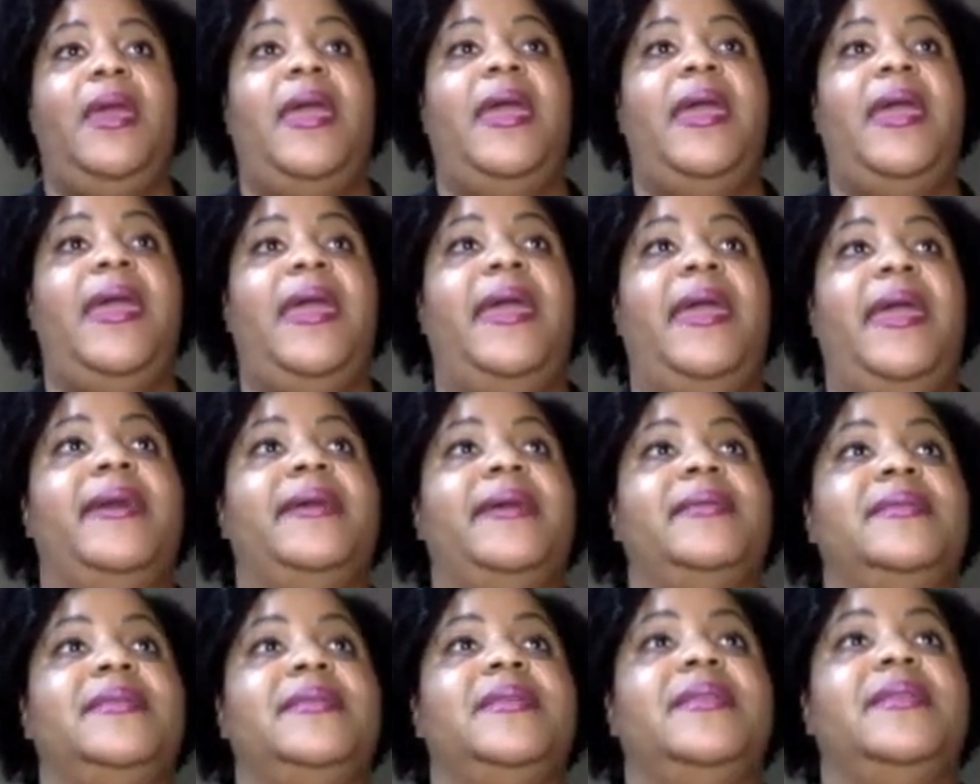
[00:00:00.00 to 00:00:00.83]

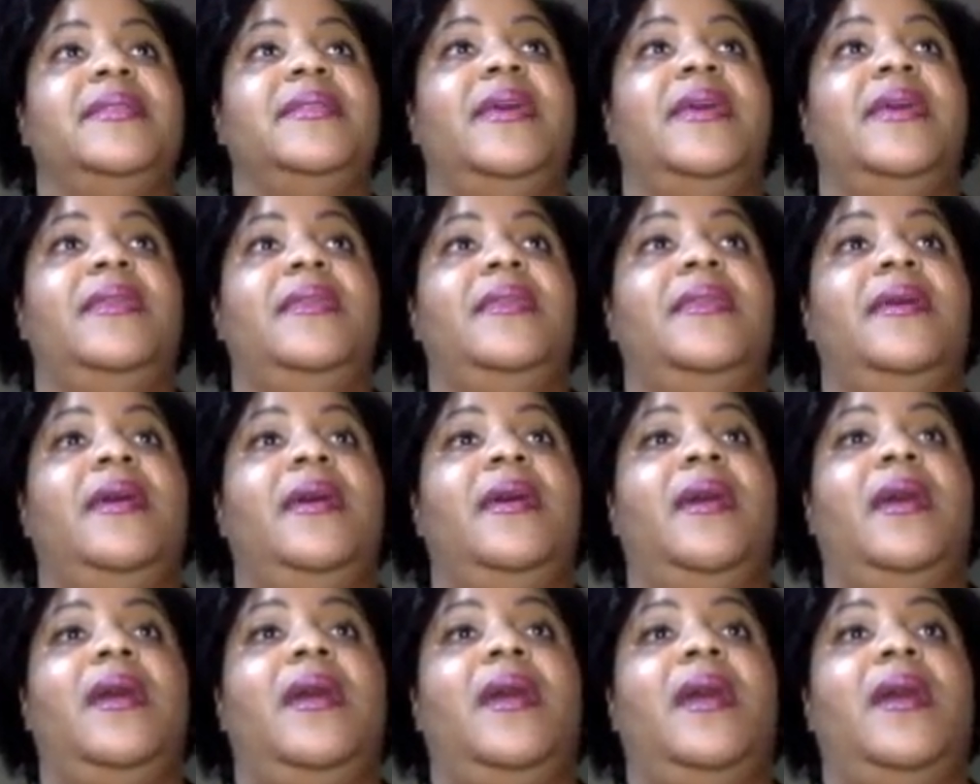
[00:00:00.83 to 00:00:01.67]
And then
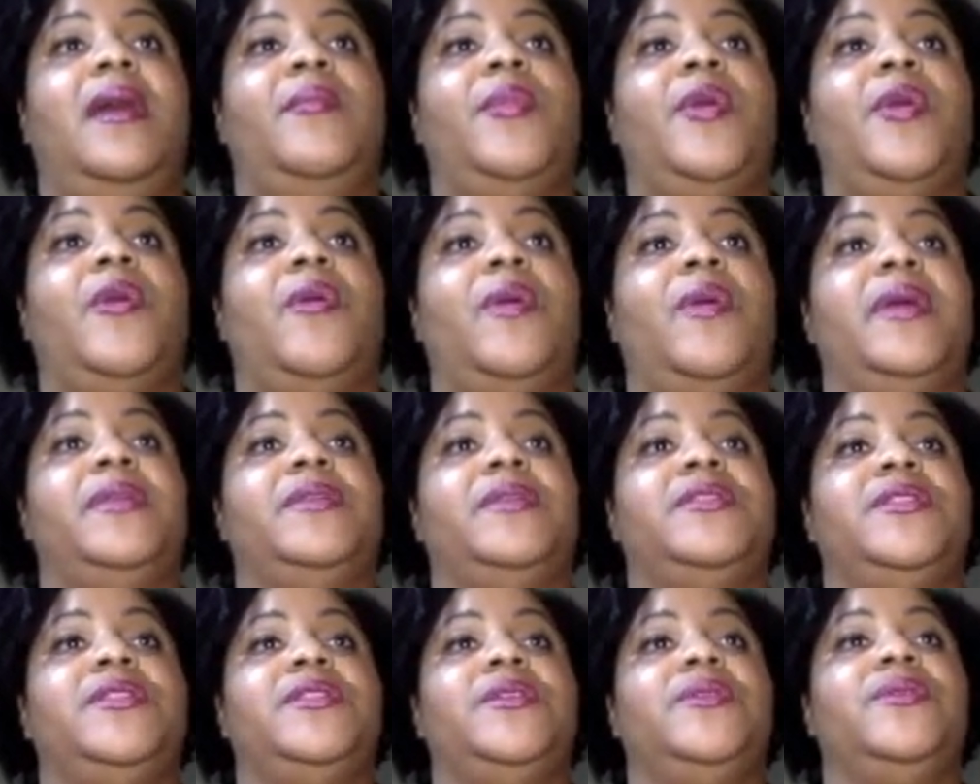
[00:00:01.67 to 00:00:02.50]
I'm
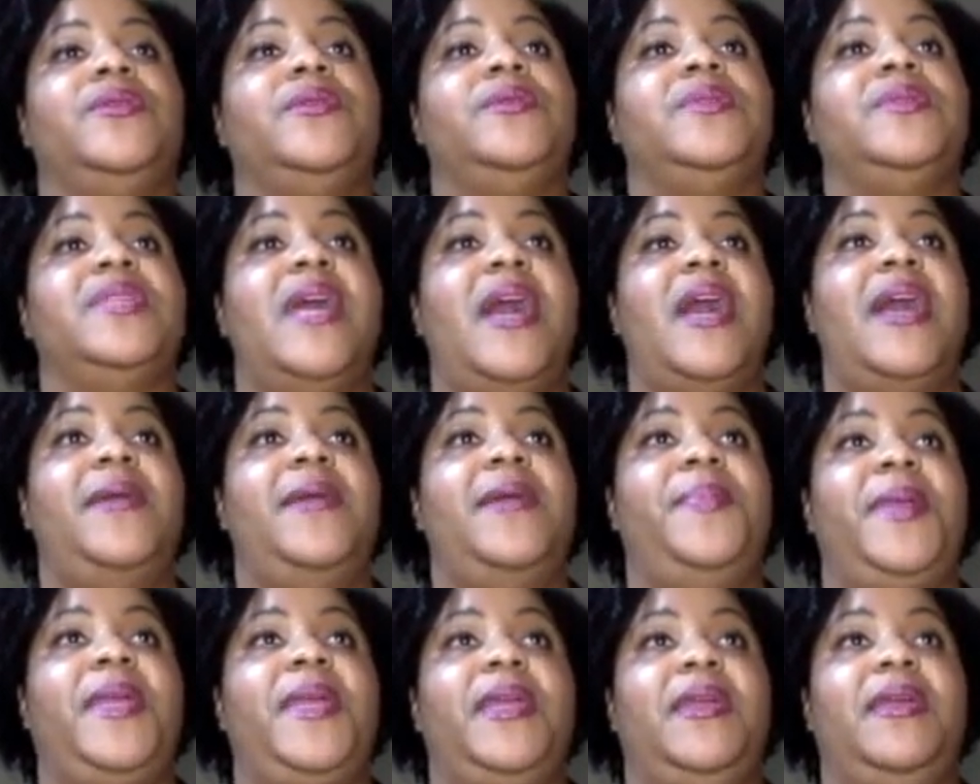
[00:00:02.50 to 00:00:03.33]
going to
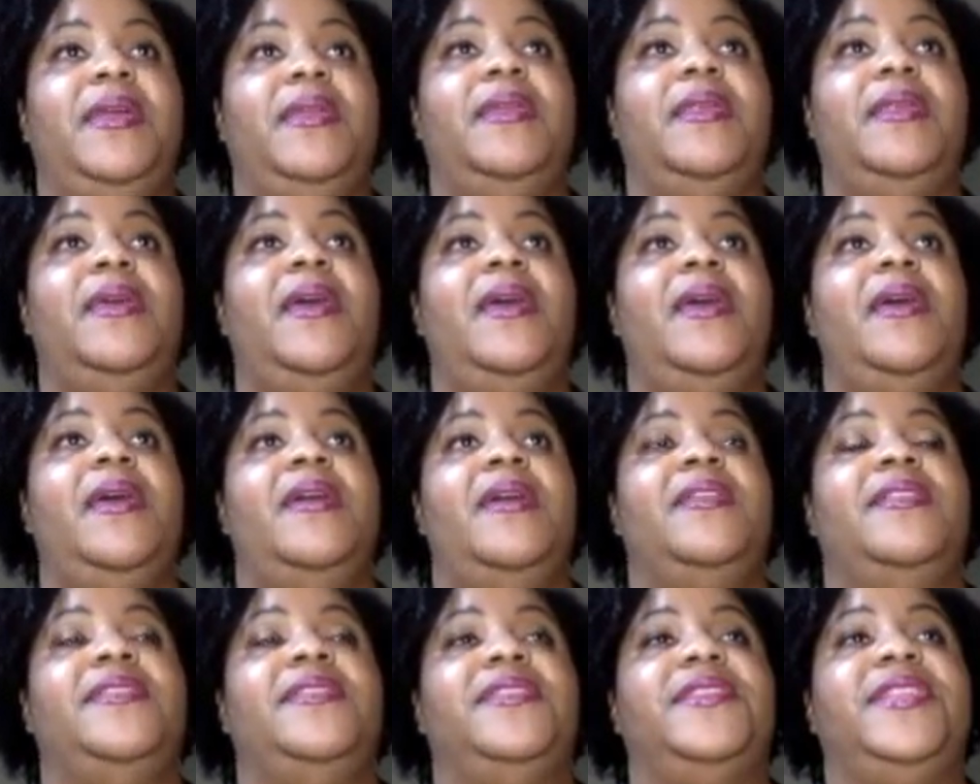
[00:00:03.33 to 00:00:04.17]
type in
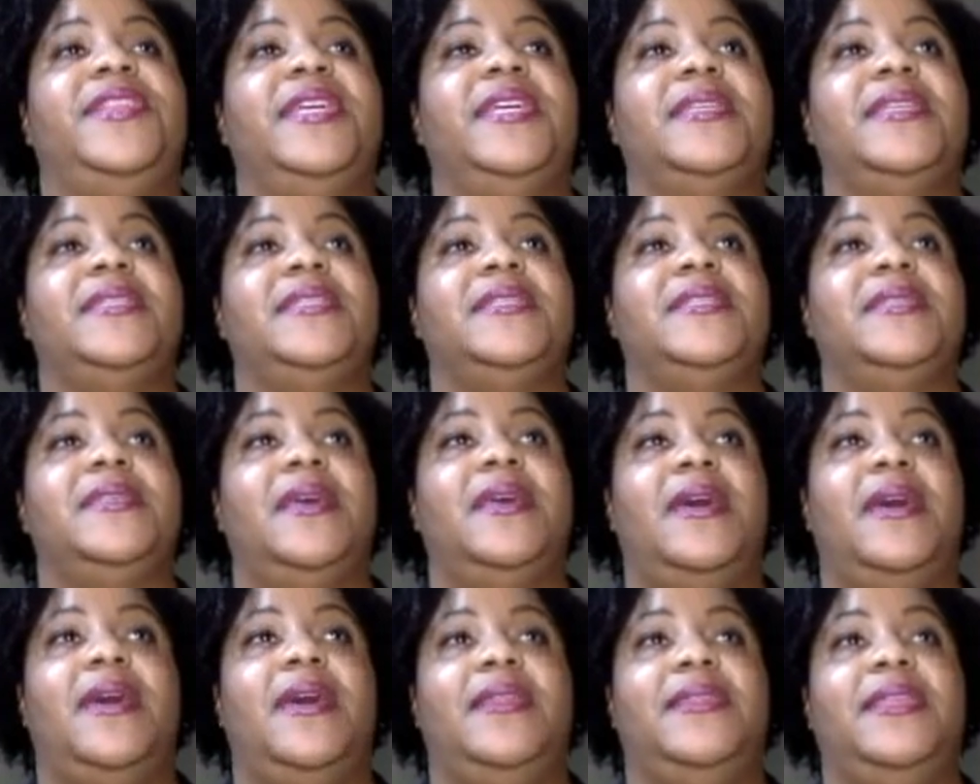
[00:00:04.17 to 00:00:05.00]
this
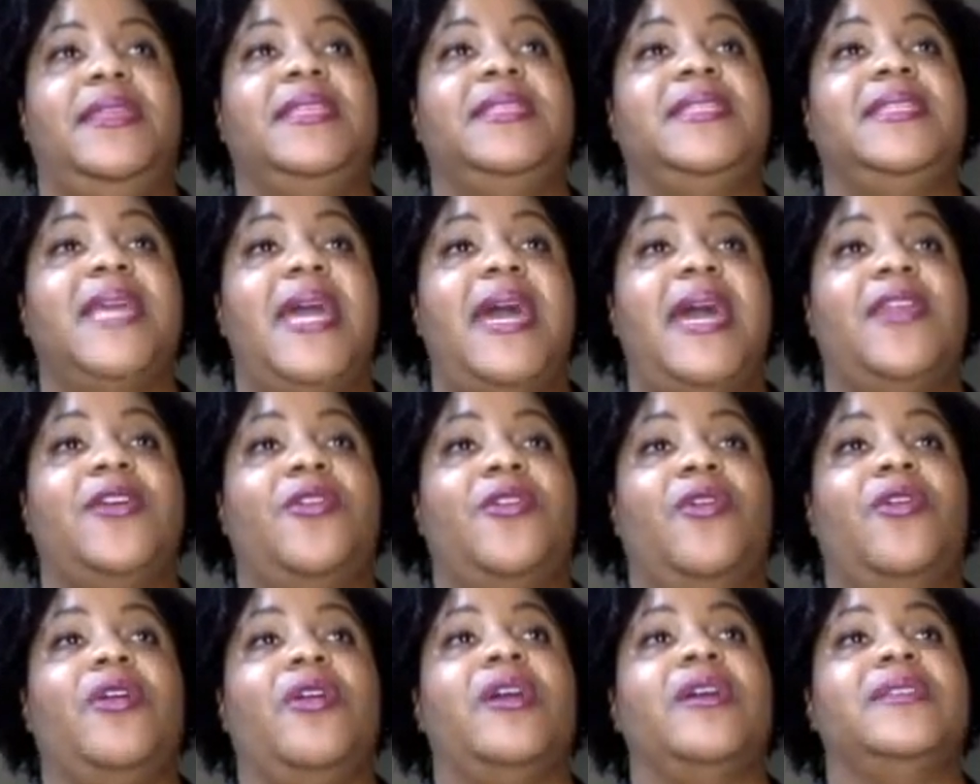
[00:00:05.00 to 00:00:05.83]

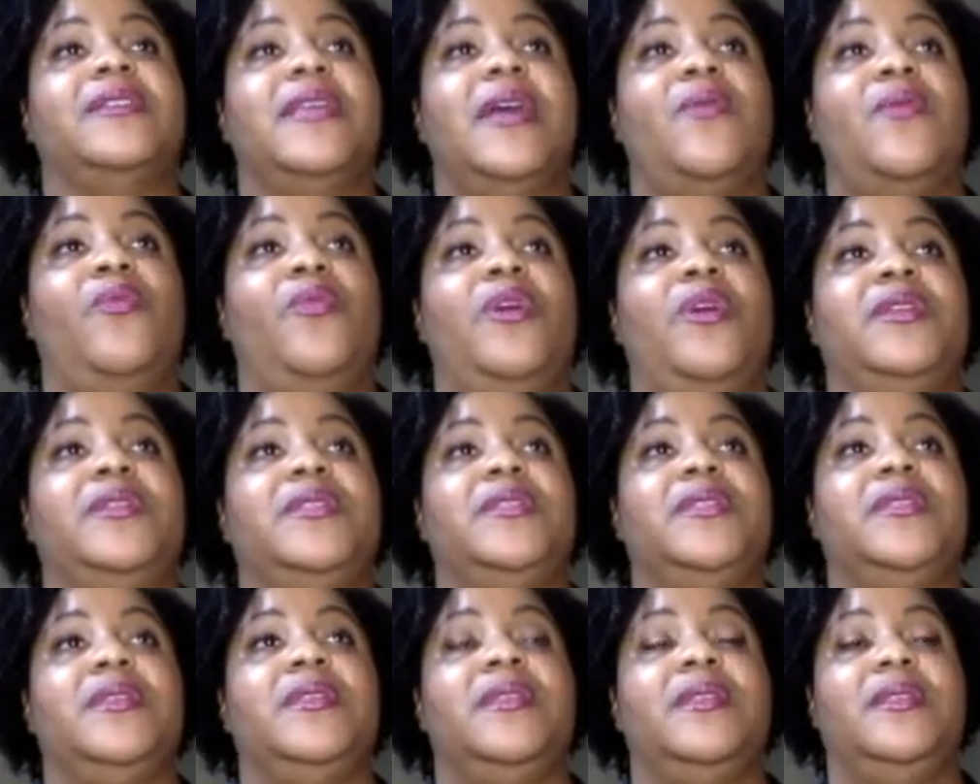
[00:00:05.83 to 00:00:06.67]
category because I want
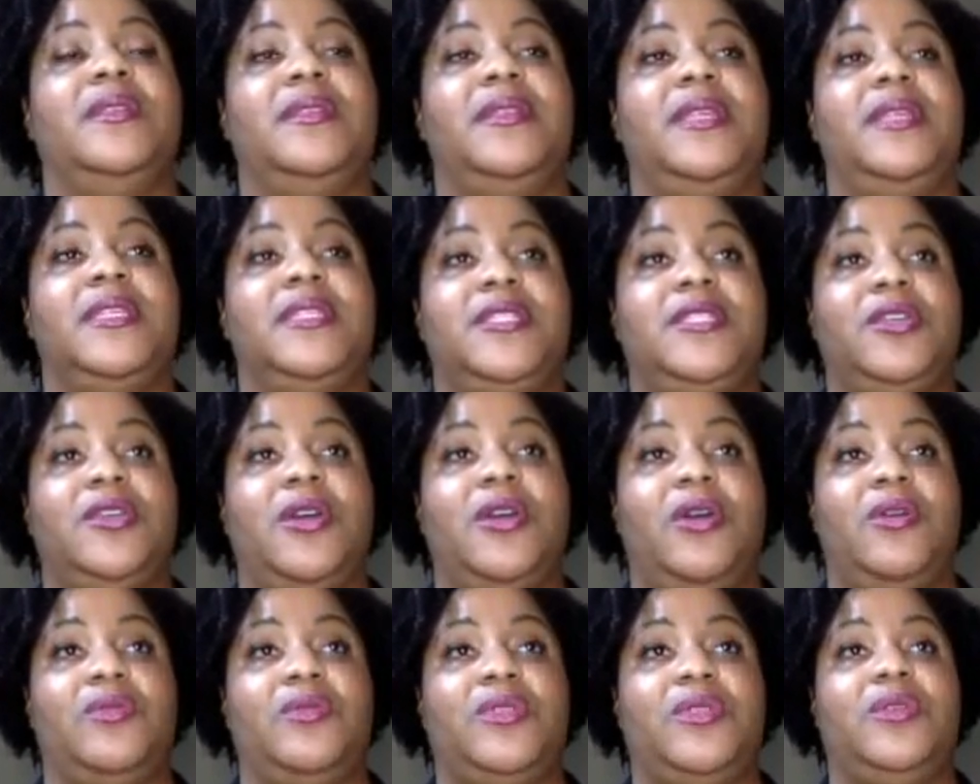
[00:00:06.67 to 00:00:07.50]
this to
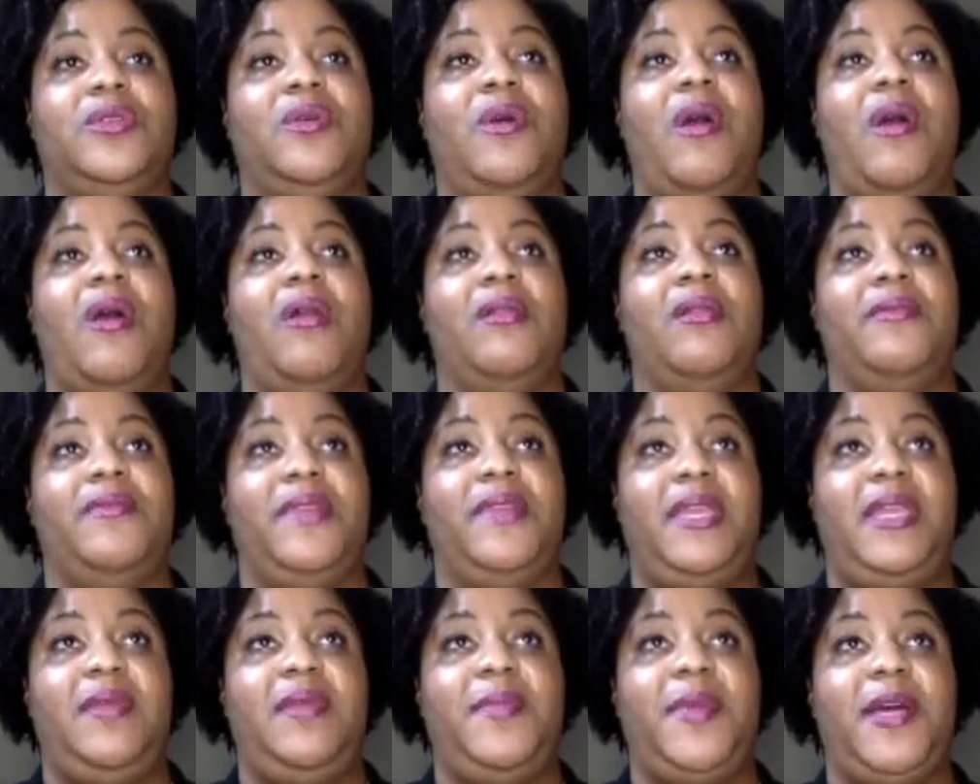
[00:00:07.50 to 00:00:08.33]
go to all of
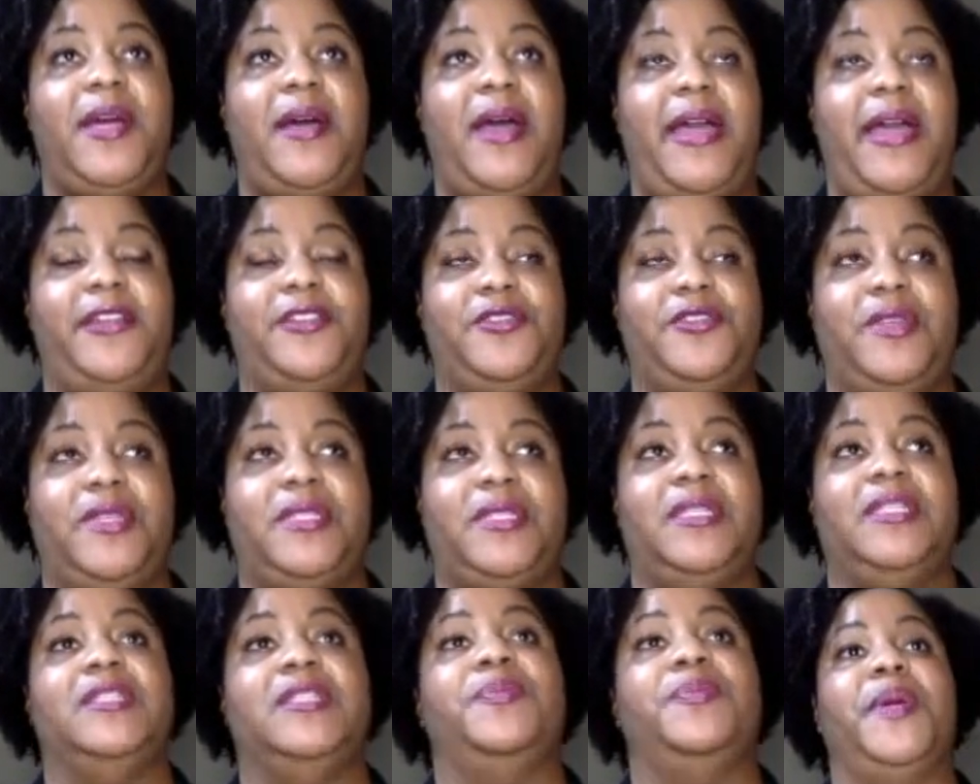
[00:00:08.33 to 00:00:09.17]
the email
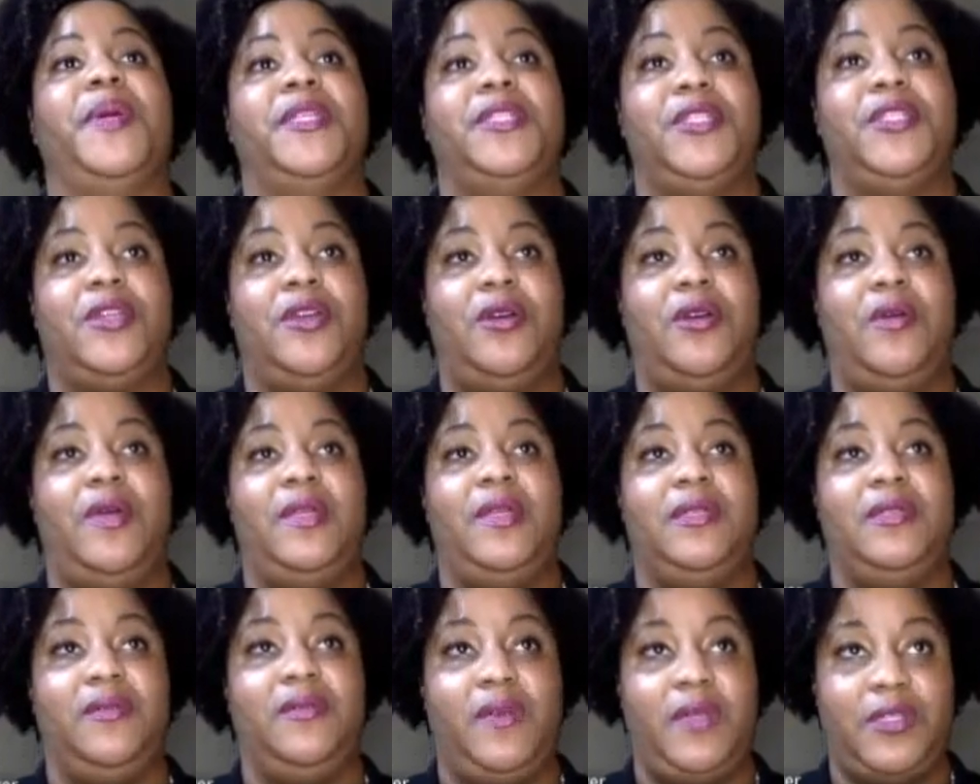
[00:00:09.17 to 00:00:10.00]
addresses, to go
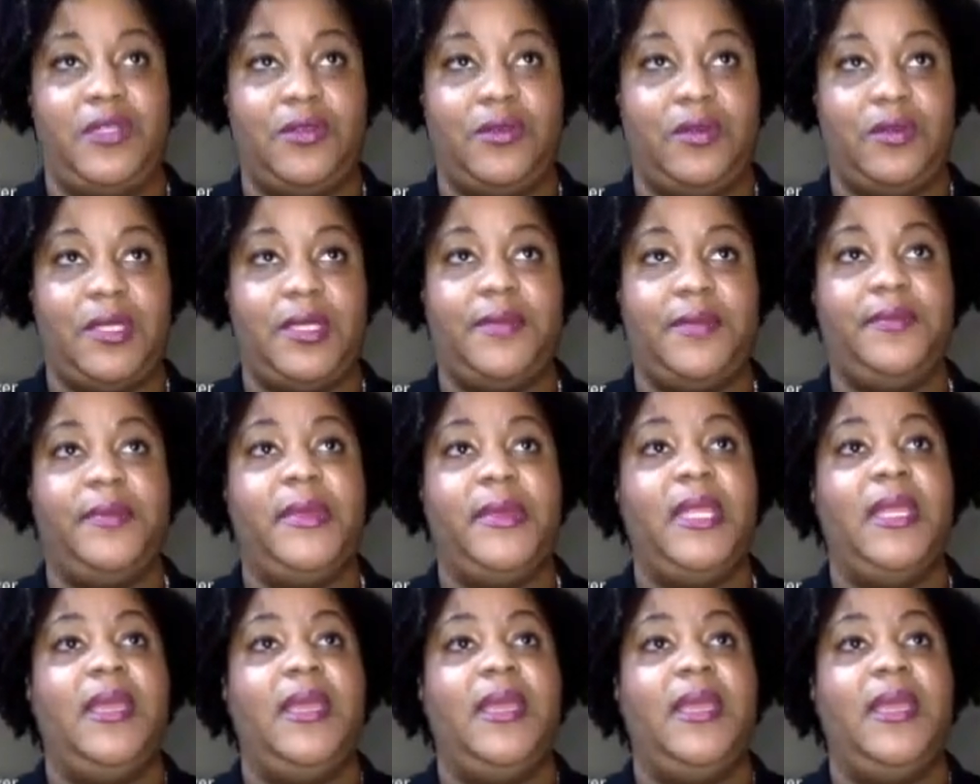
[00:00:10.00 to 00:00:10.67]
individually.